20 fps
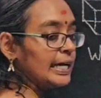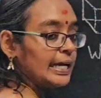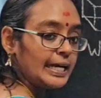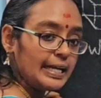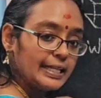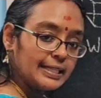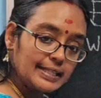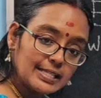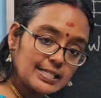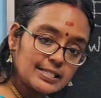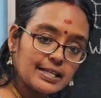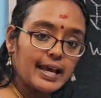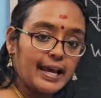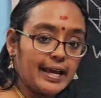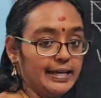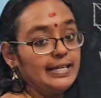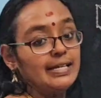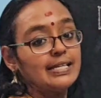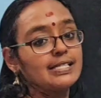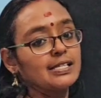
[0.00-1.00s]
In this
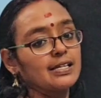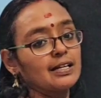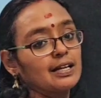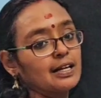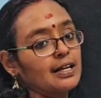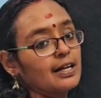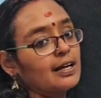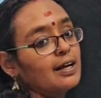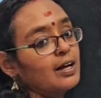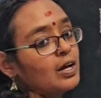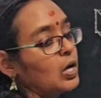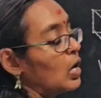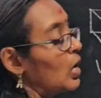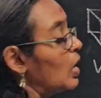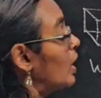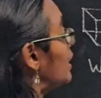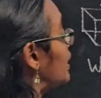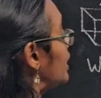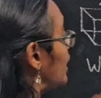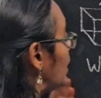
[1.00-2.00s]
case,
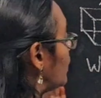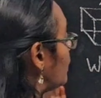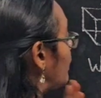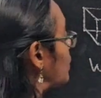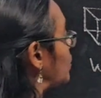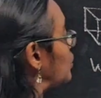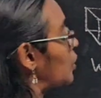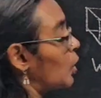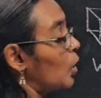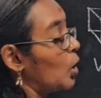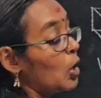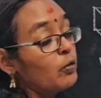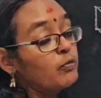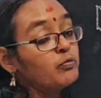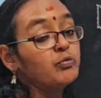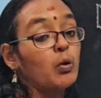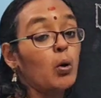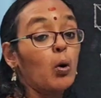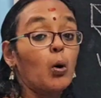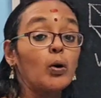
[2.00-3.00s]
even though
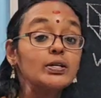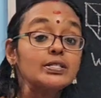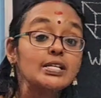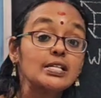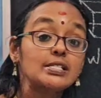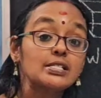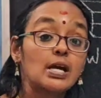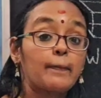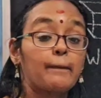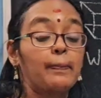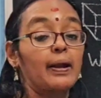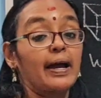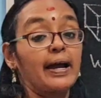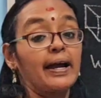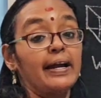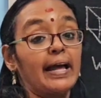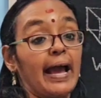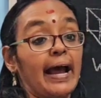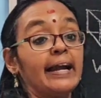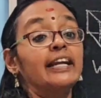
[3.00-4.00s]
force is
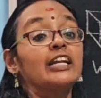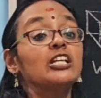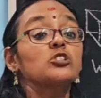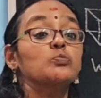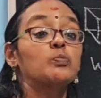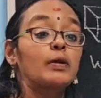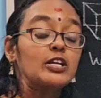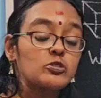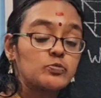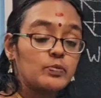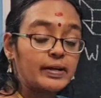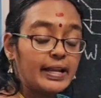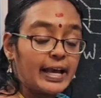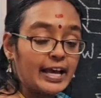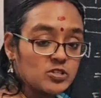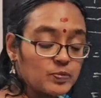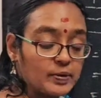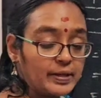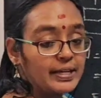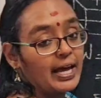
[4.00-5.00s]
applied and displacement
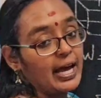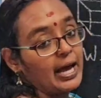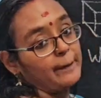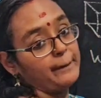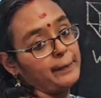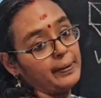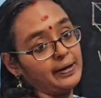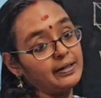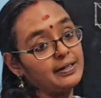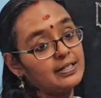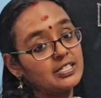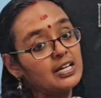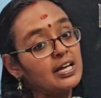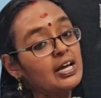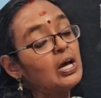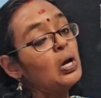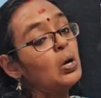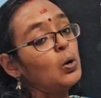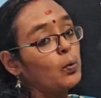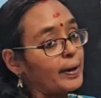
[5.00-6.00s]
has been happened,
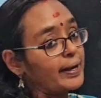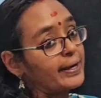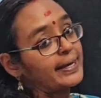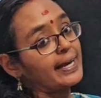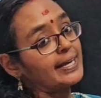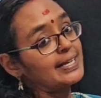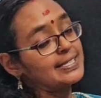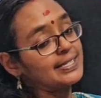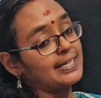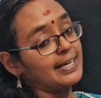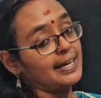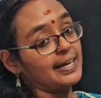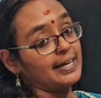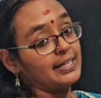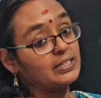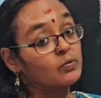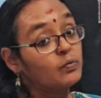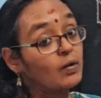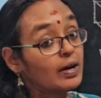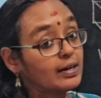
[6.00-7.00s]
we can say
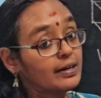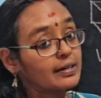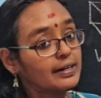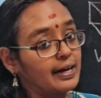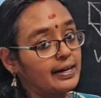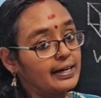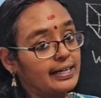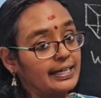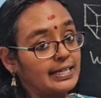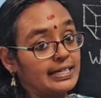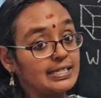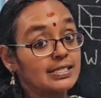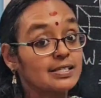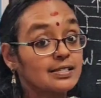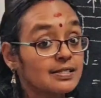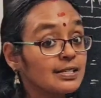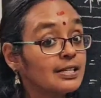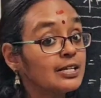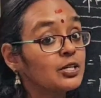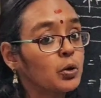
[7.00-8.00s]
the work done is
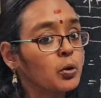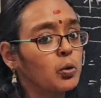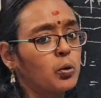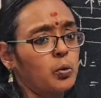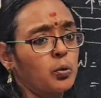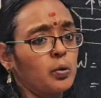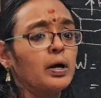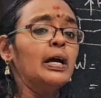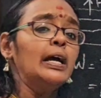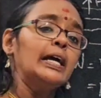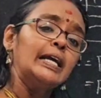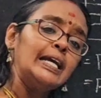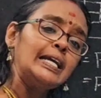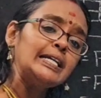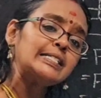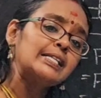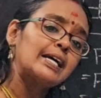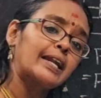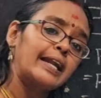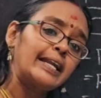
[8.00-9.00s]
0.
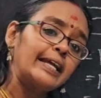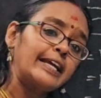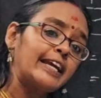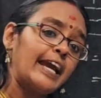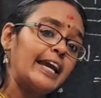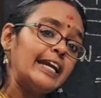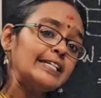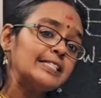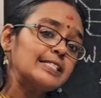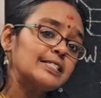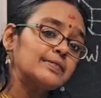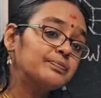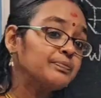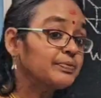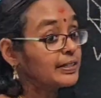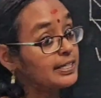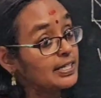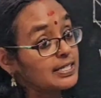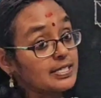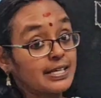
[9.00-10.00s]
Is there any case?
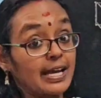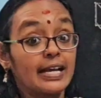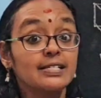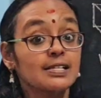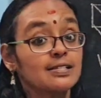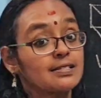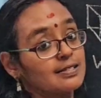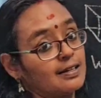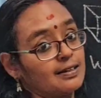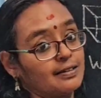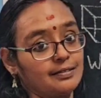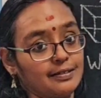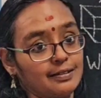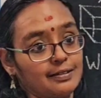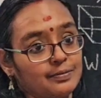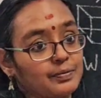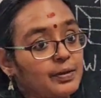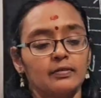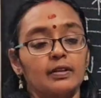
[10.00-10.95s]
Yes, cases are there.